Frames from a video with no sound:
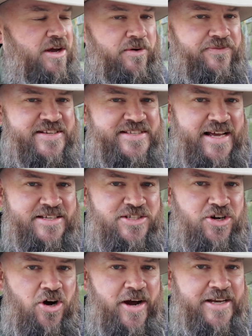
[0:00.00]
So if this does
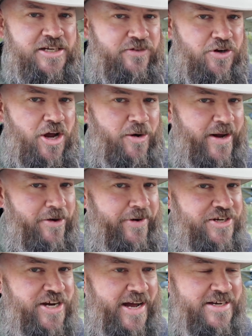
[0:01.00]
die and you've got no way to
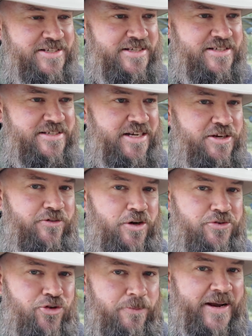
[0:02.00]
recharge this and you've
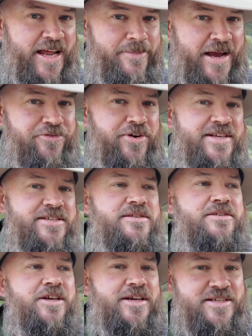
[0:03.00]
got AAA
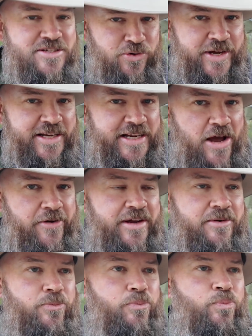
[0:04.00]
batteries, you can still get it
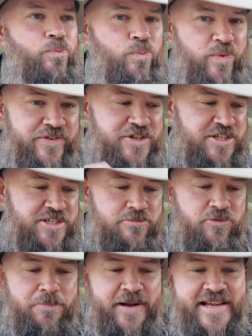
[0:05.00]
going with just
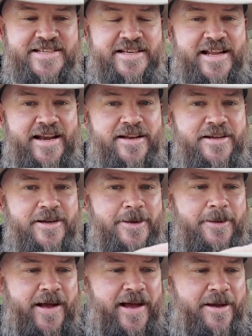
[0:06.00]
replacing that
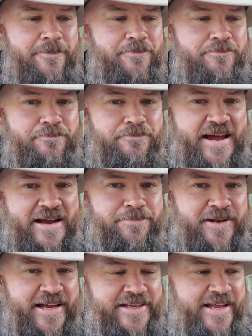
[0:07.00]
back
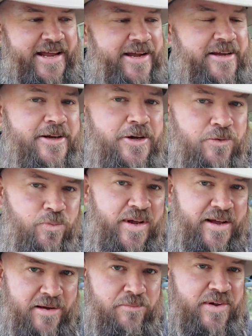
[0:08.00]
plate there
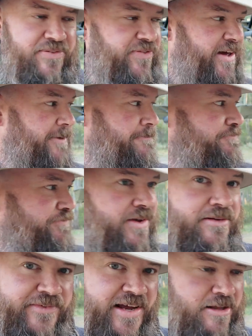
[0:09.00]
with
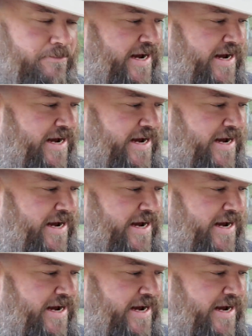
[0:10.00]
the other